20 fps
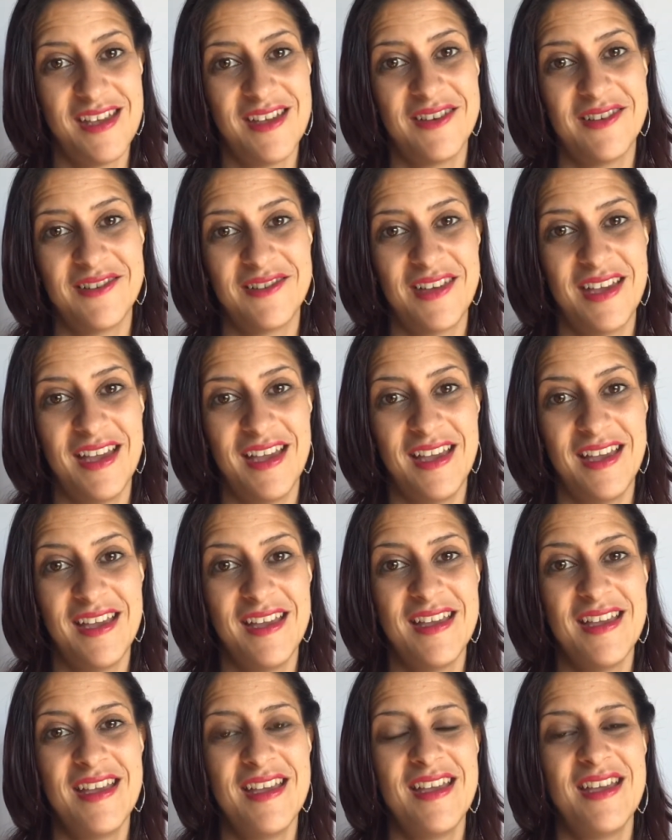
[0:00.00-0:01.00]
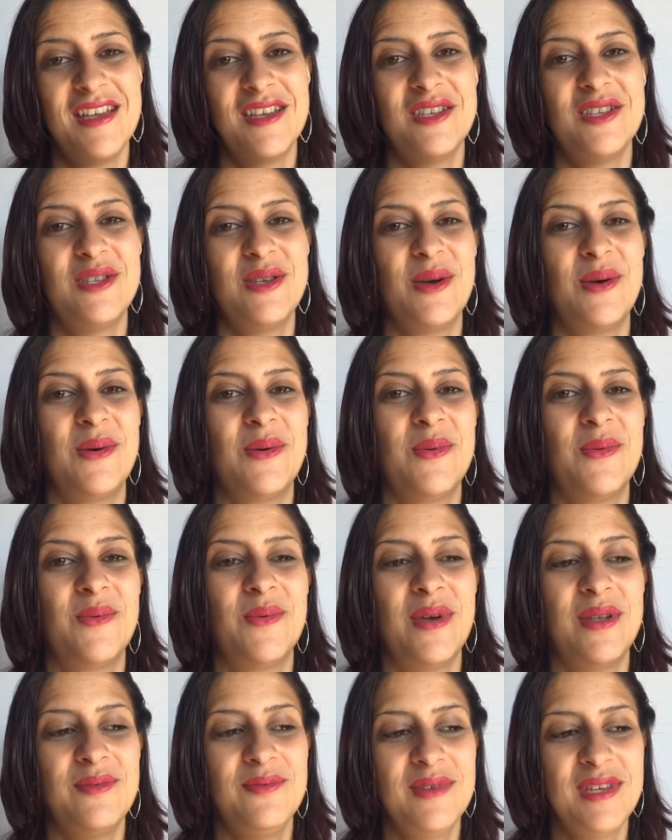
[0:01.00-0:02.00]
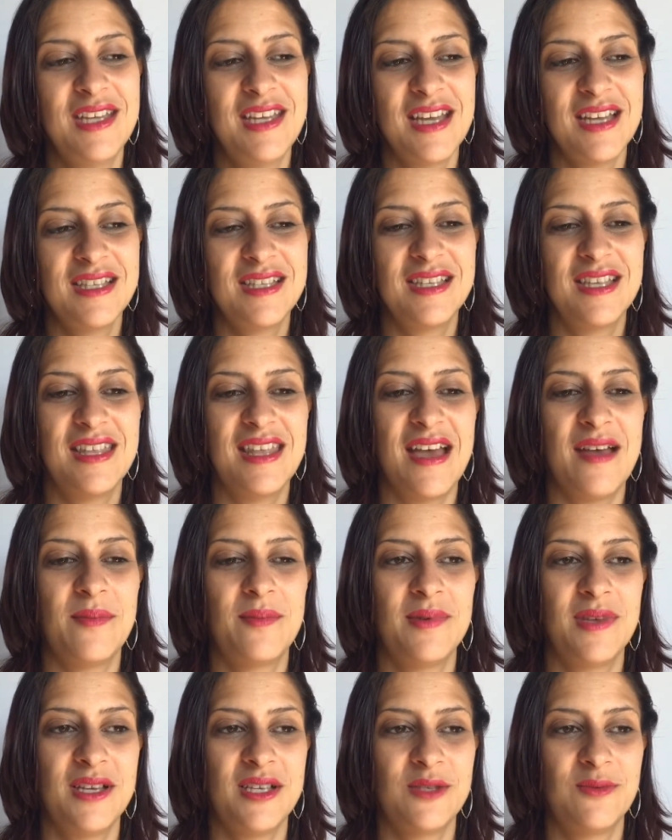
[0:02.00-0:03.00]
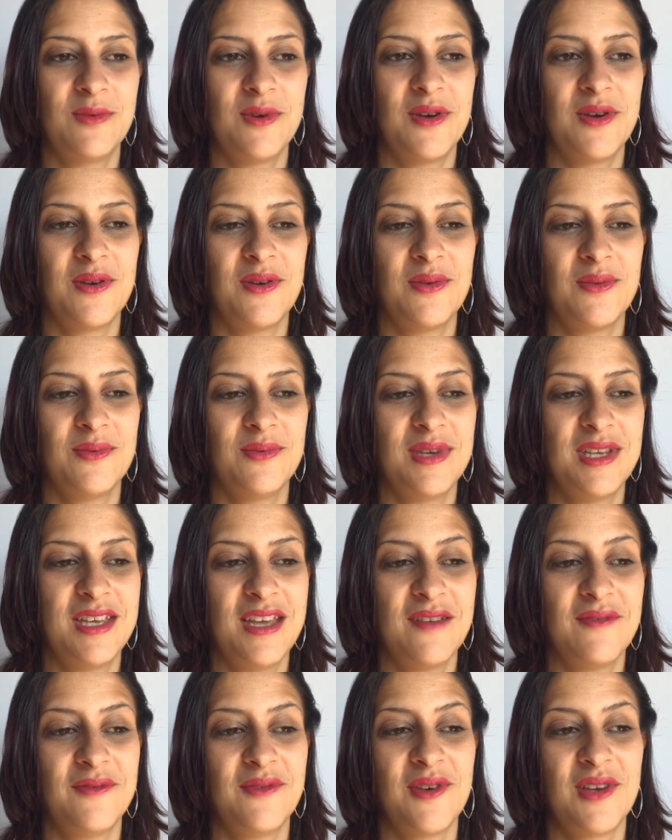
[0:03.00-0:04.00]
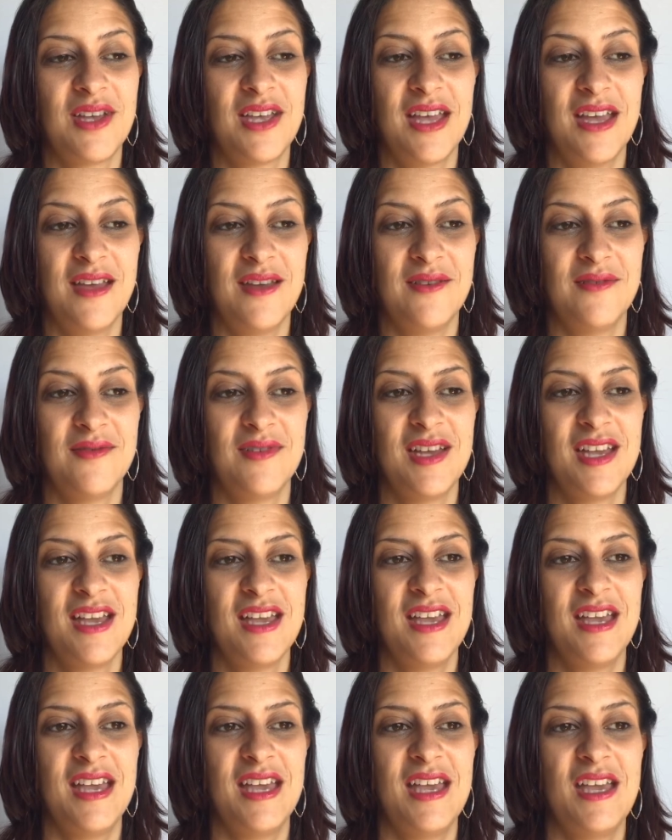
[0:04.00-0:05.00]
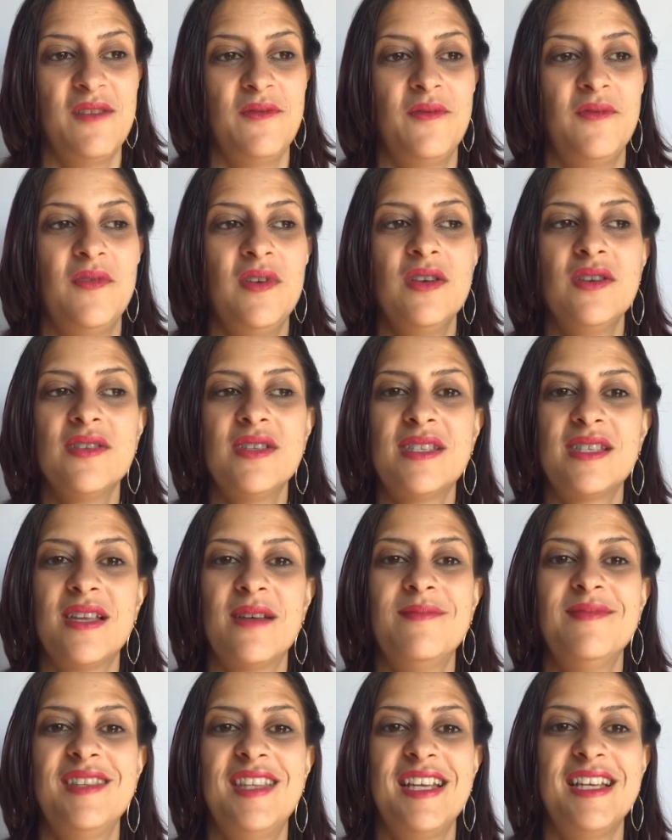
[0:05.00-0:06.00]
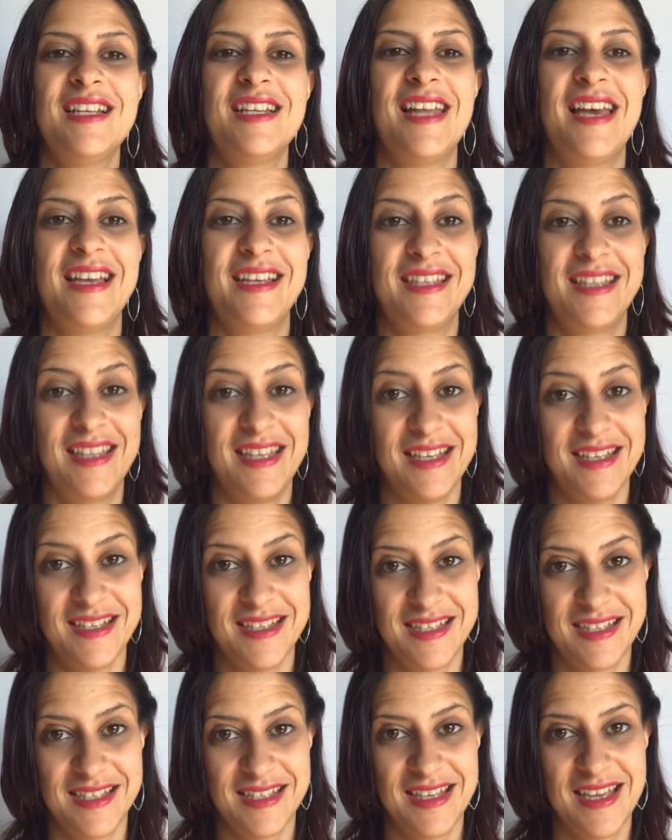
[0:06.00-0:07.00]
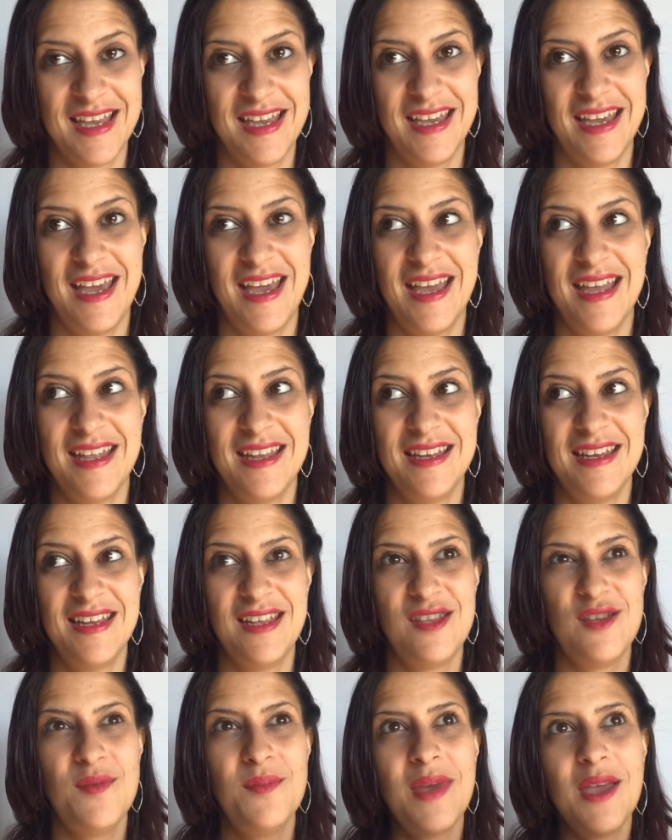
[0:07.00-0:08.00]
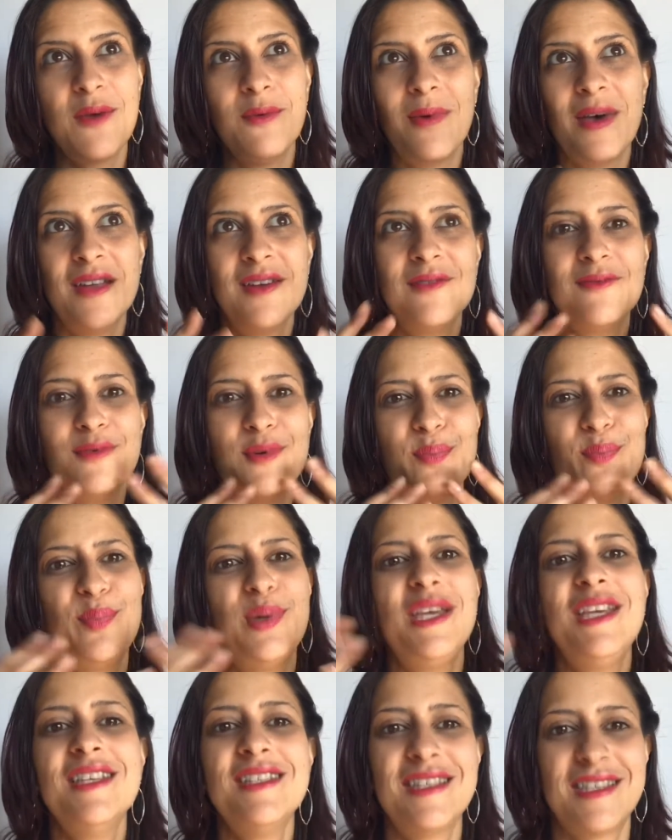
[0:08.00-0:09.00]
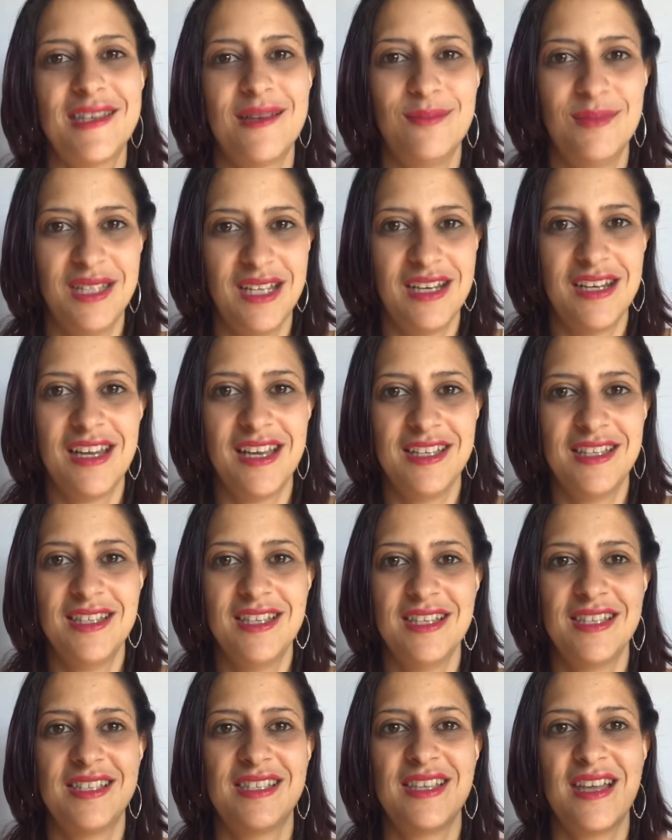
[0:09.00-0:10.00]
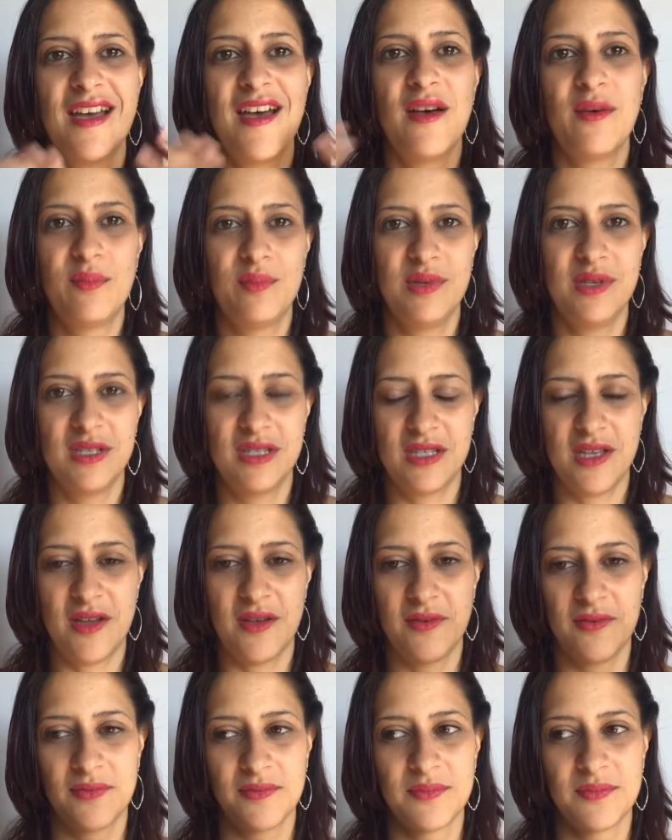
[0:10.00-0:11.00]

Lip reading: Okay? So when we get to that place where we can forgive, it feels something like this. And you may want to repeat something like this to help yourself.